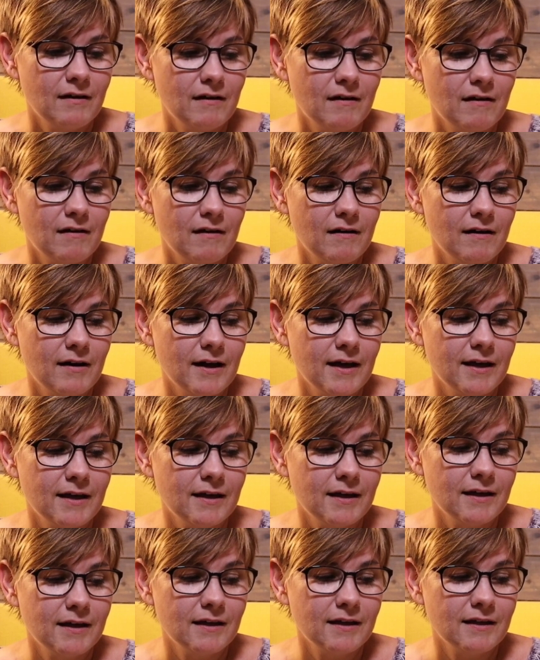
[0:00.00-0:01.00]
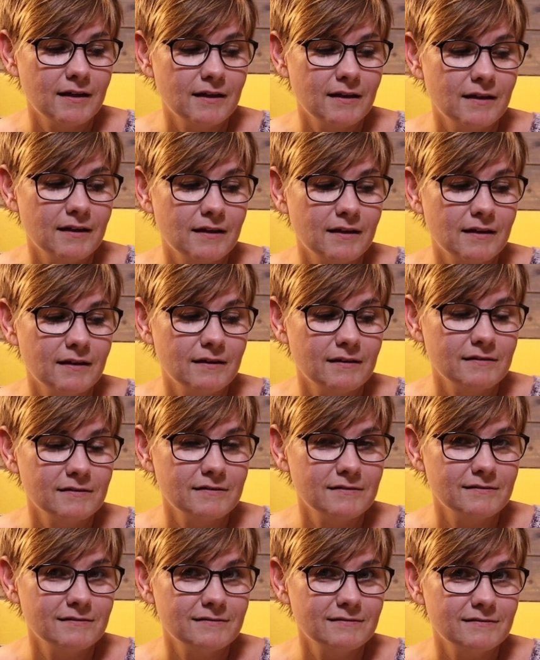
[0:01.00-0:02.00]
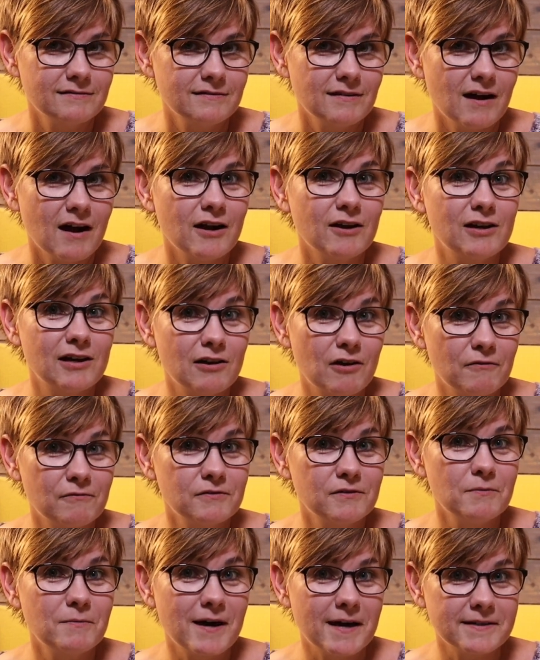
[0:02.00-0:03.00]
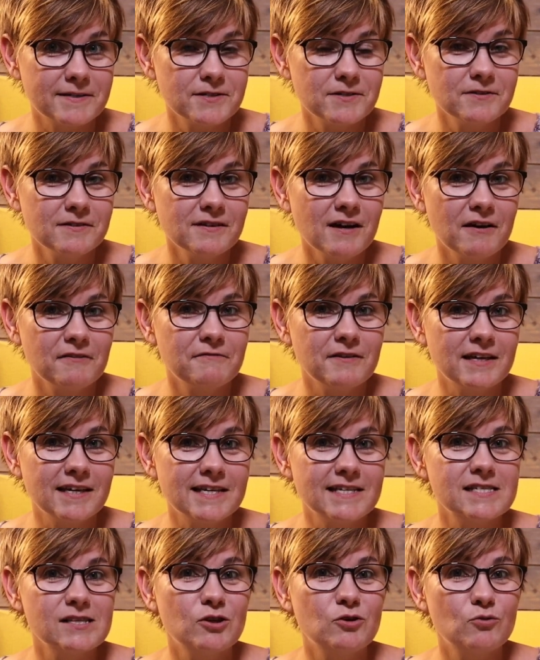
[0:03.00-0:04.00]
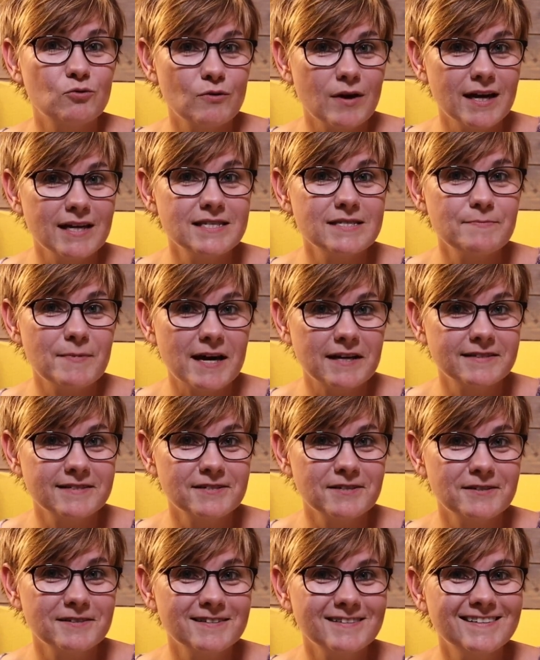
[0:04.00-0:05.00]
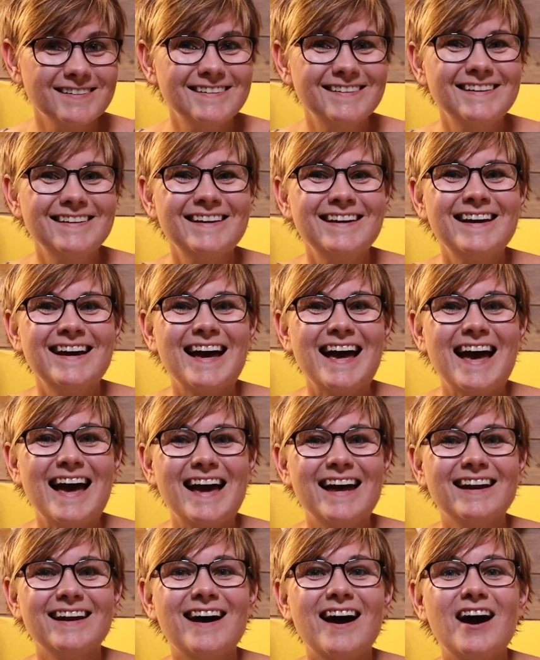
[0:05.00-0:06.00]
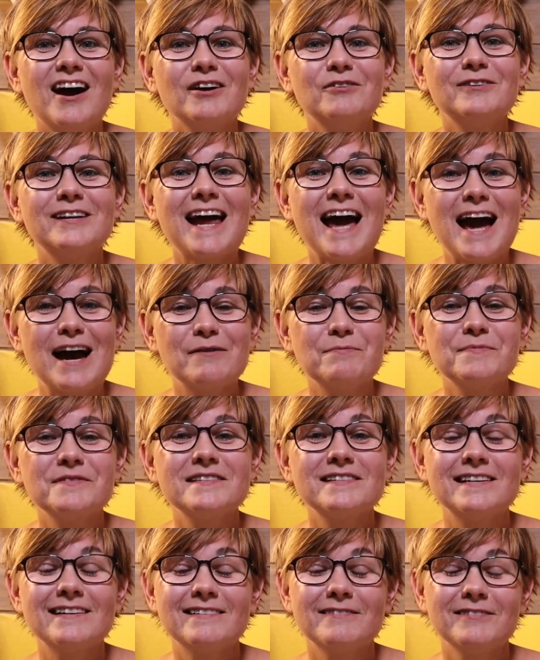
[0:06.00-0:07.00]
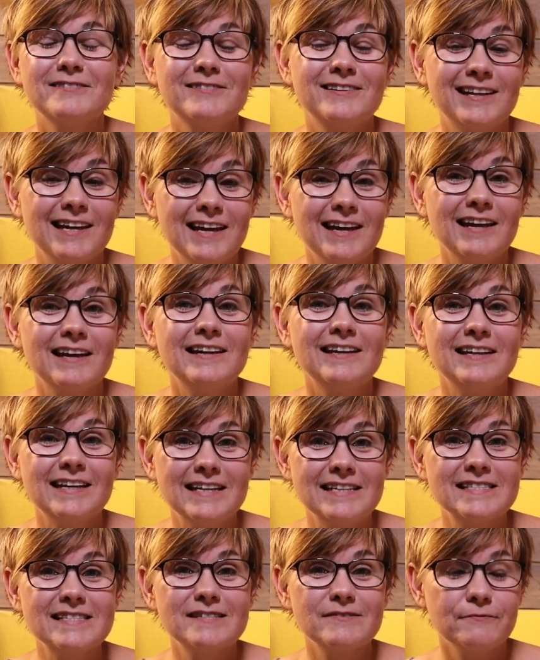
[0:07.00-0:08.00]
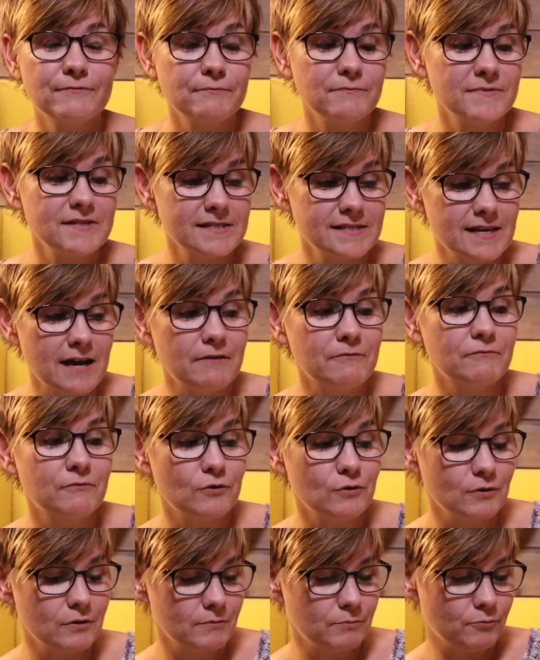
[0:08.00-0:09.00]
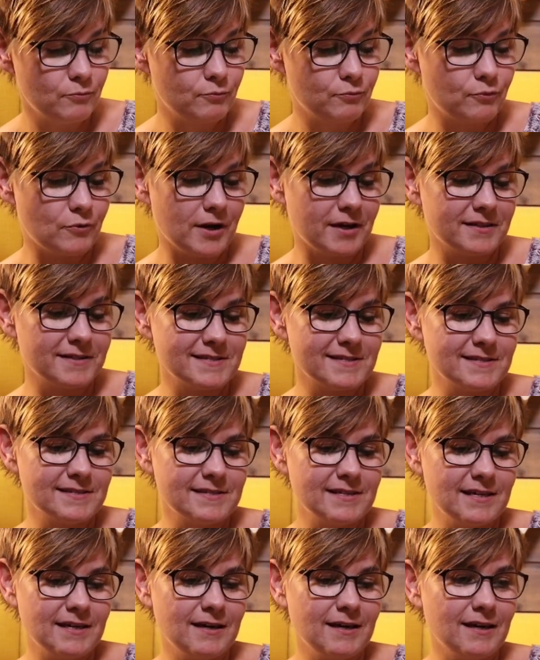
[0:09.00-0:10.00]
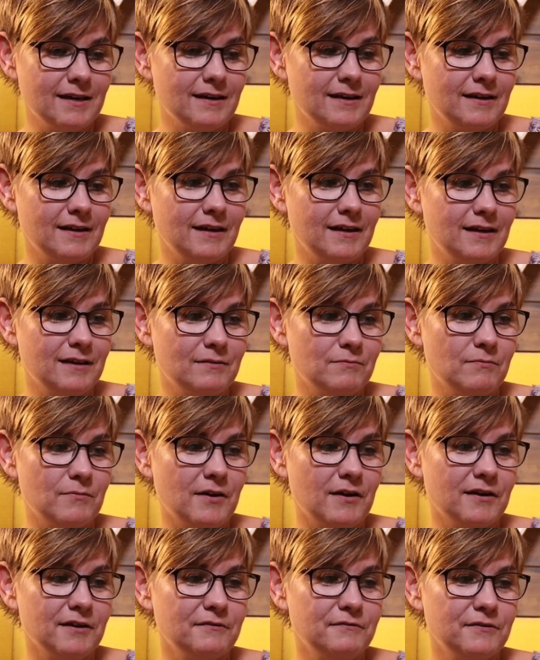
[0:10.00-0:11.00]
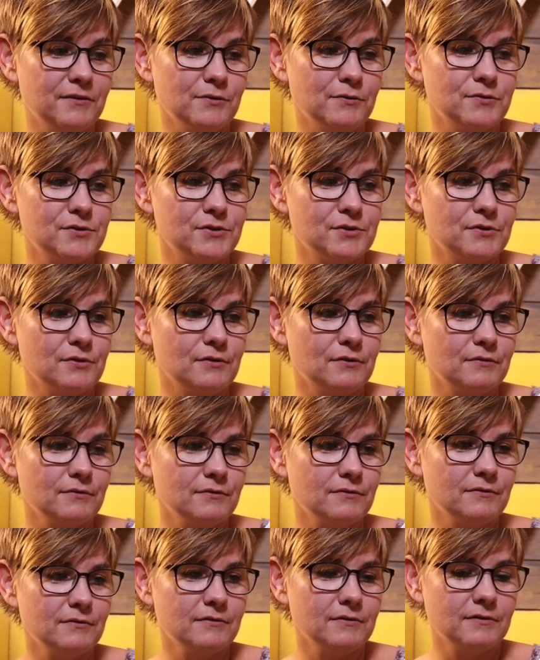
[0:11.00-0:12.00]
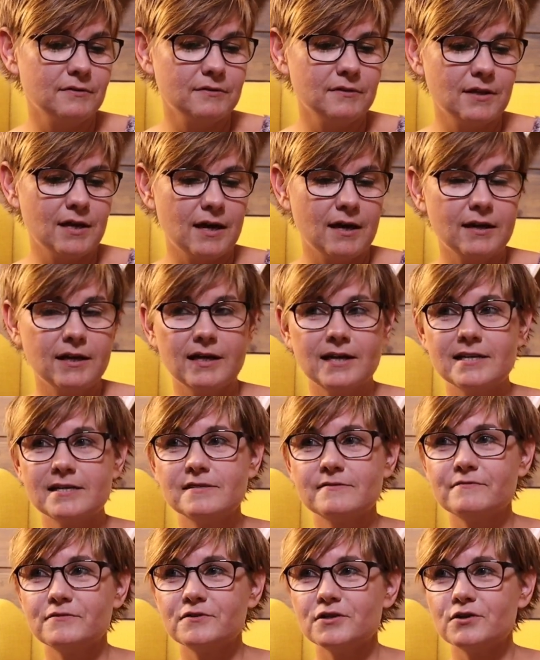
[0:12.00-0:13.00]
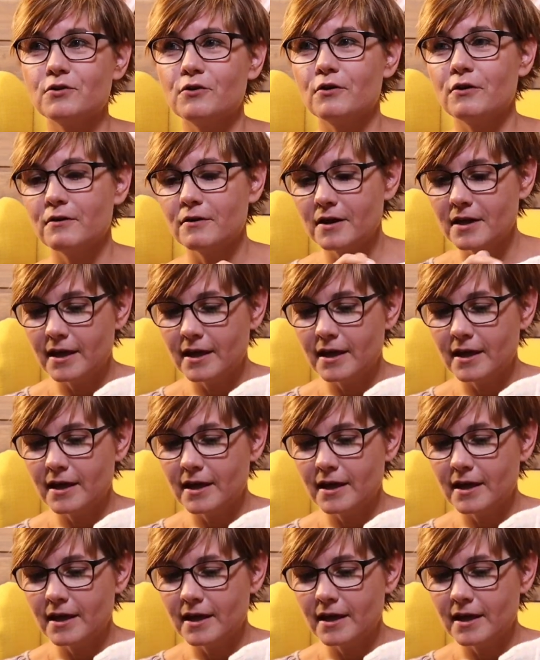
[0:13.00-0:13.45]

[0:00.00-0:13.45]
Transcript: I love the pattern. I think it's a great pattern, and I will absolutely knit several Brightest Tea in my future. That is for sure.